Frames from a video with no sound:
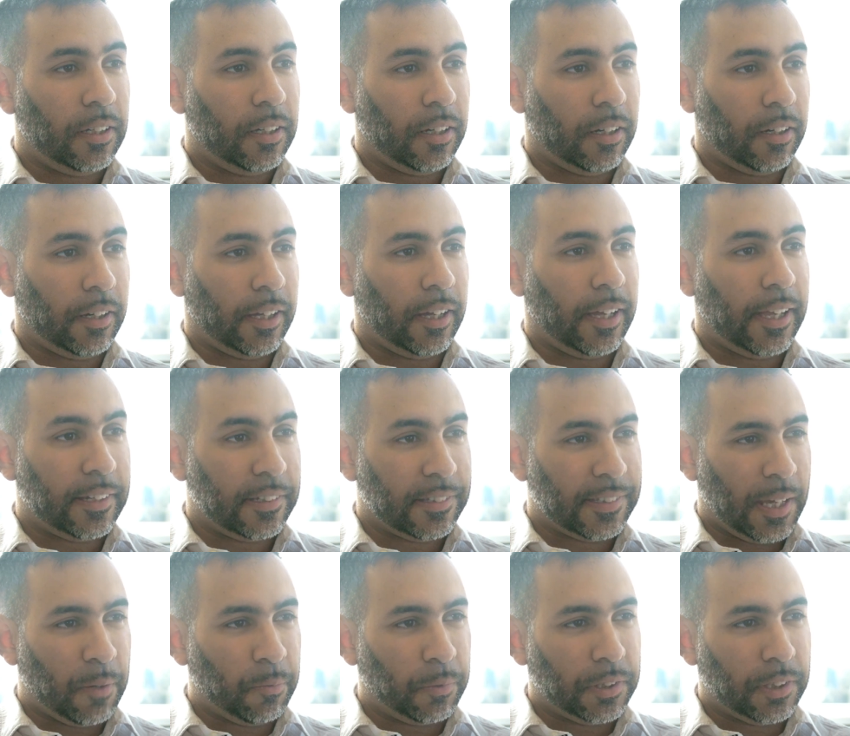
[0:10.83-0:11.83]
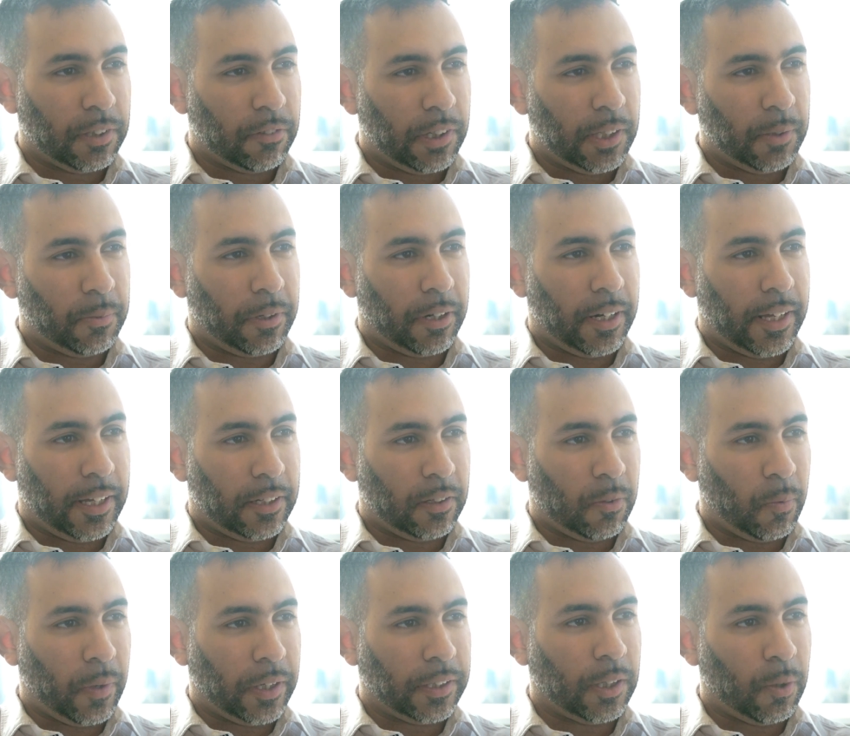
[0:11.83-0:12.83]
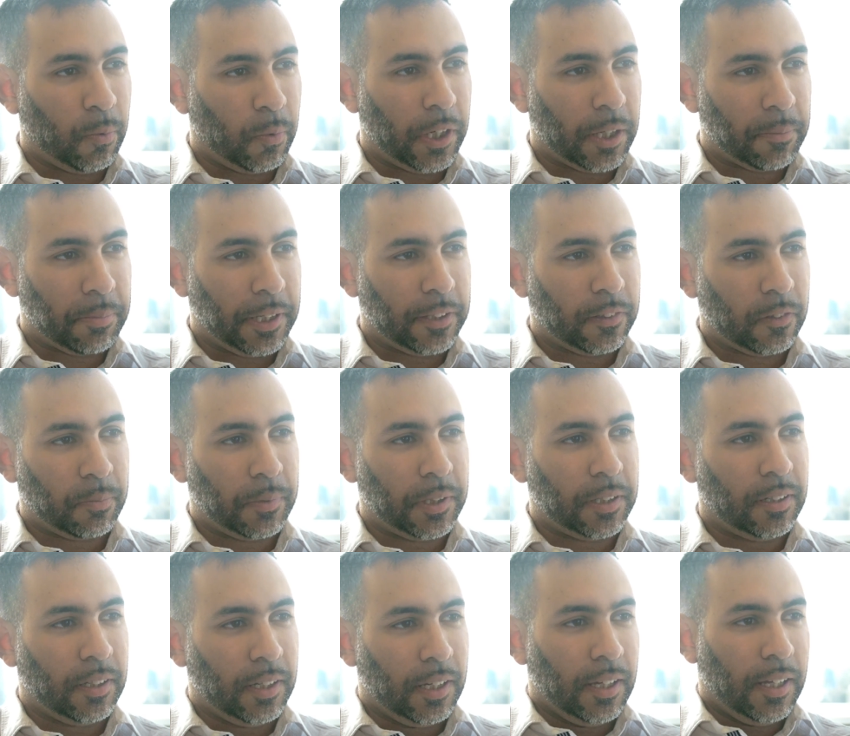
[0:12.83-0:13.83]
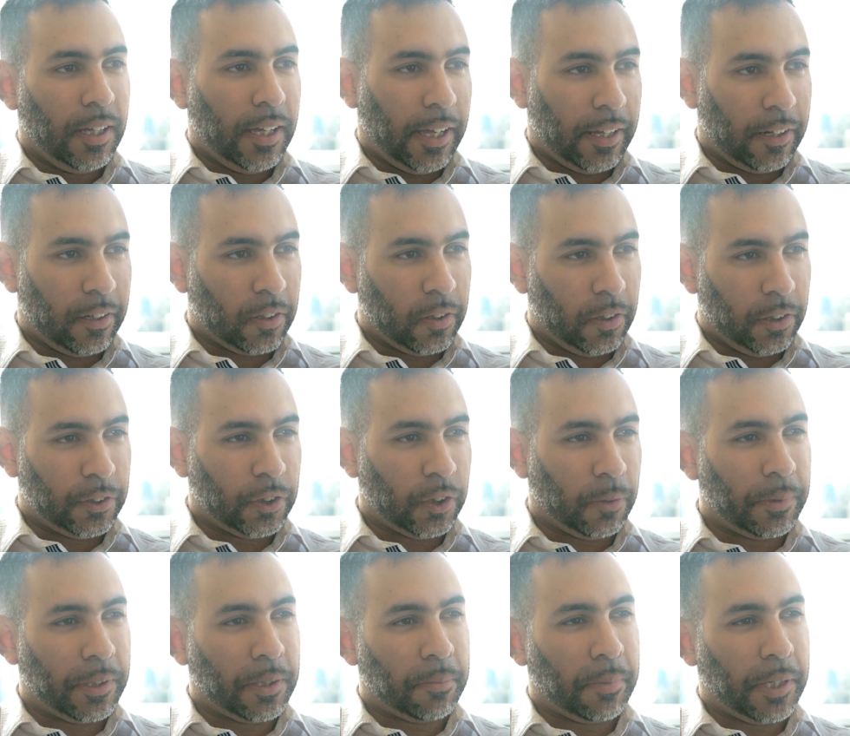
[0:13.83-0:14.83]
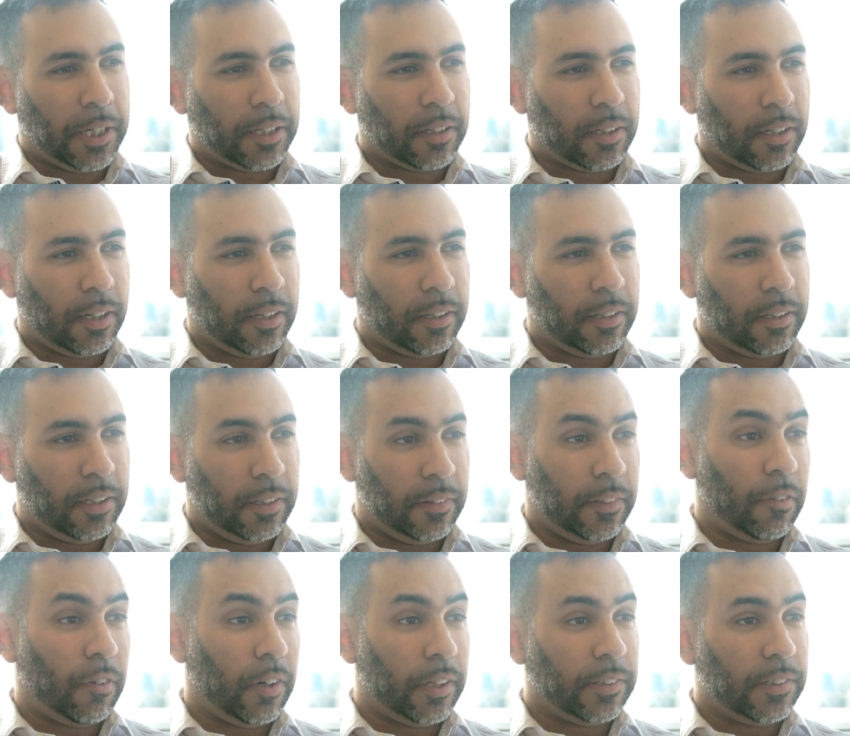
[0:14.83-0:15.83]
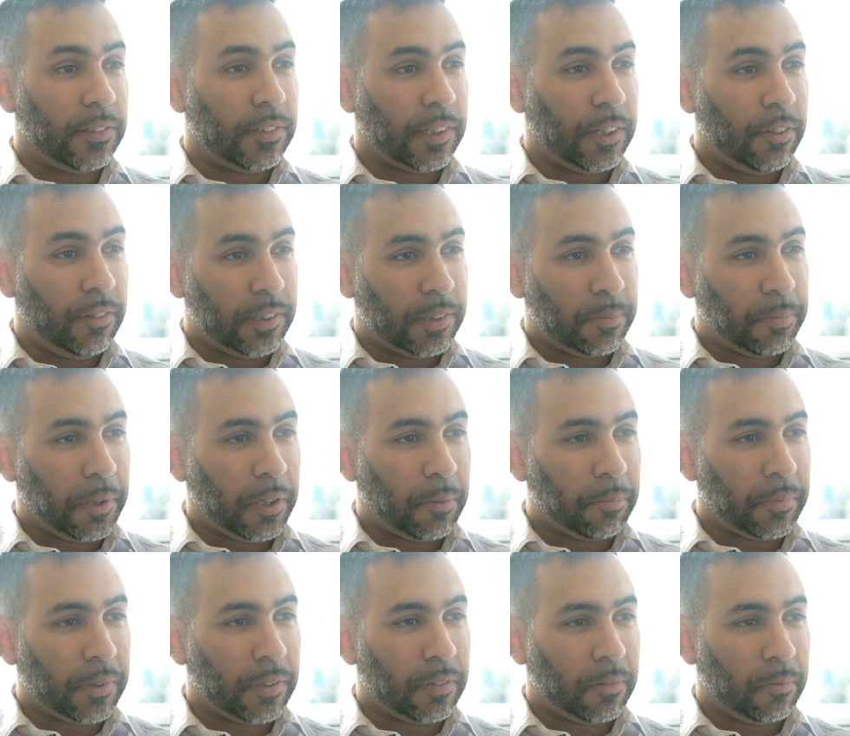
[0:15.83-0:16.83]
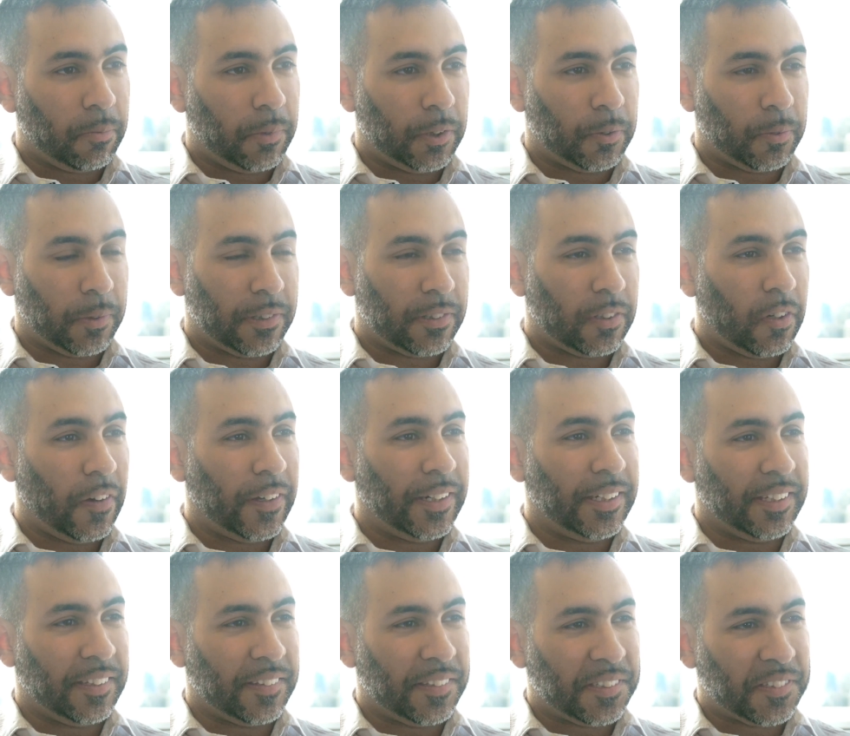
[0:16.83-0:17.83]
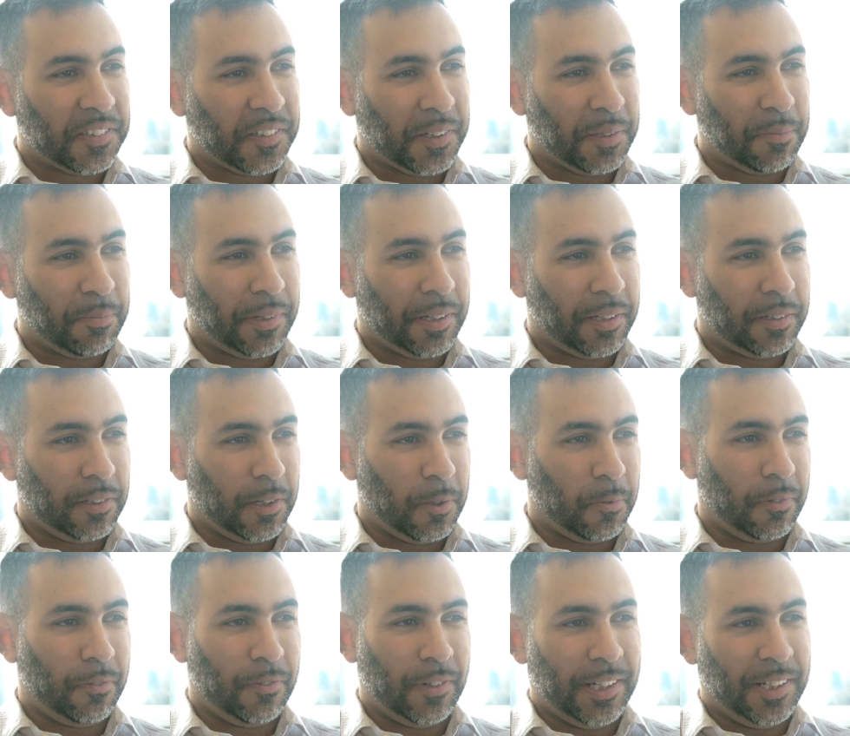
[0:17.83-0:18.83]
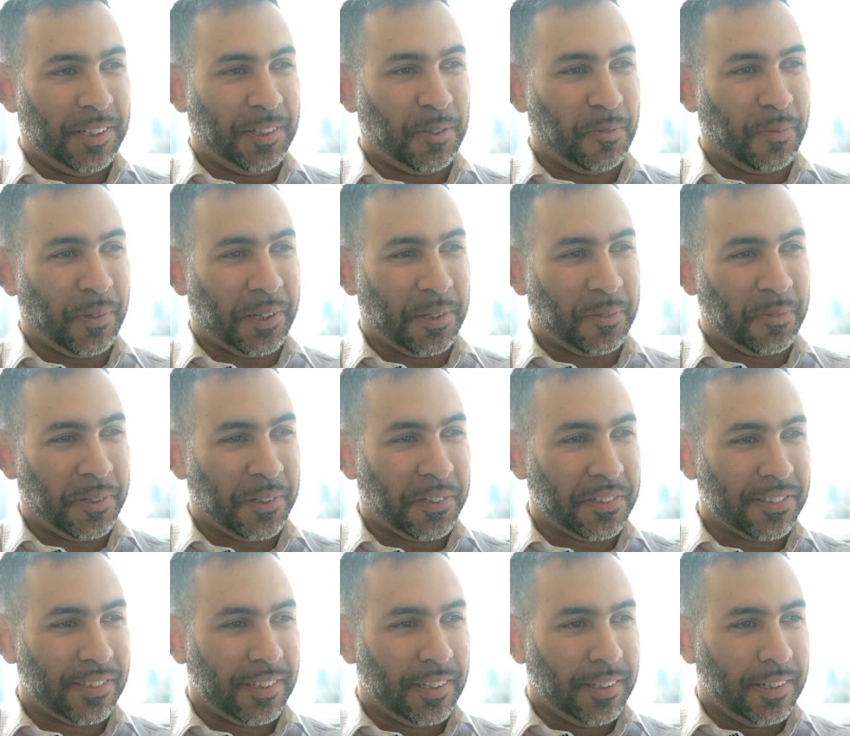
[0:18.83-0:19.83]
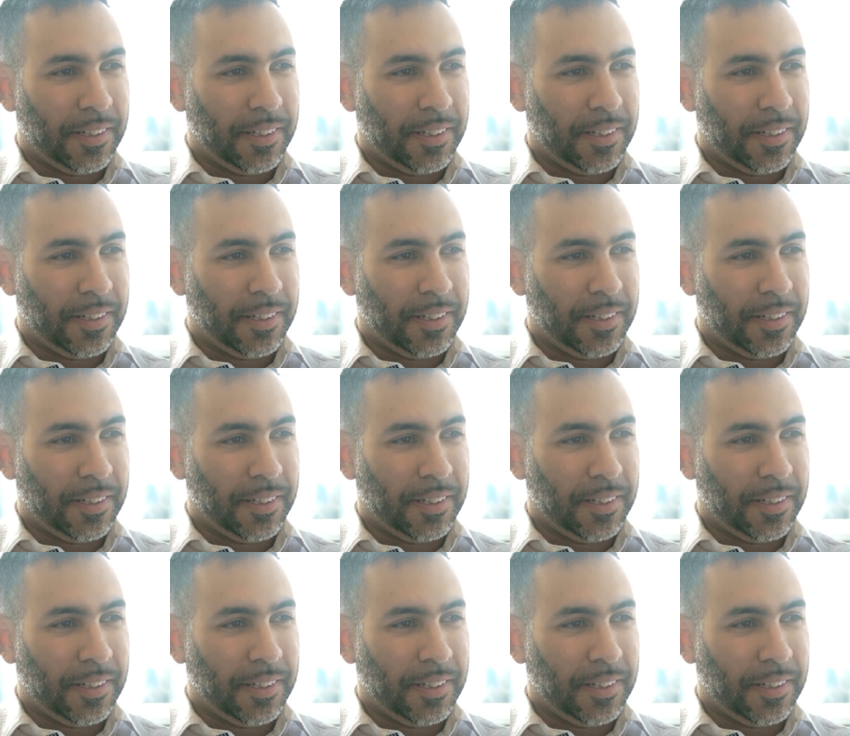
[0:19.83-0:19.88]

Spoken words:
I had a sandwich degree where I had a 1-year work placement, and I got a job in a bank in their IT security department, which was tiny at the time, and no one really knew what it was.